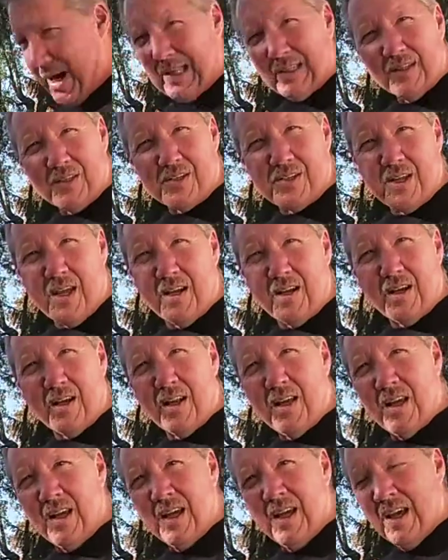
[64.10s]
pellets in,
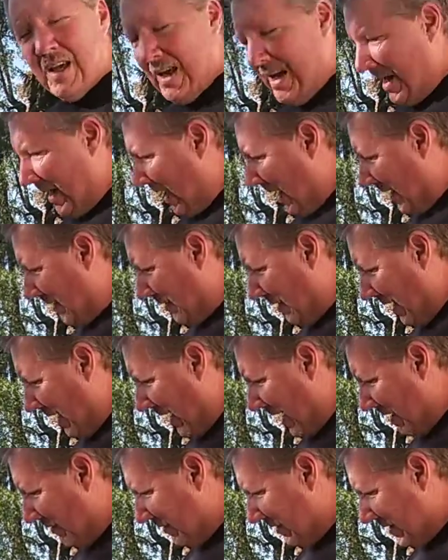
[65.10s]
and they
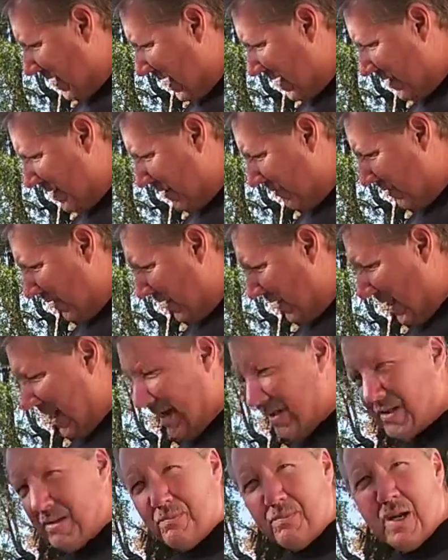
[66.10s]
have a lot of different
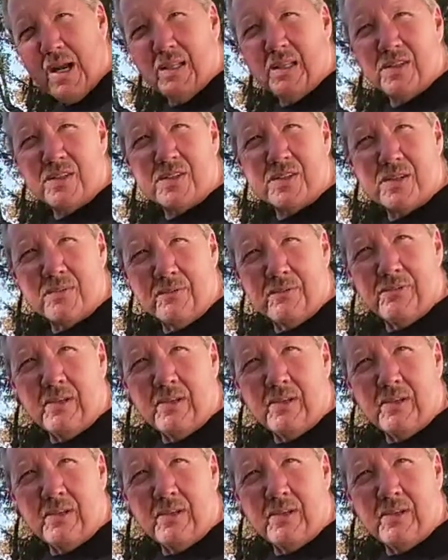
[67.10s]
kinds of pellets,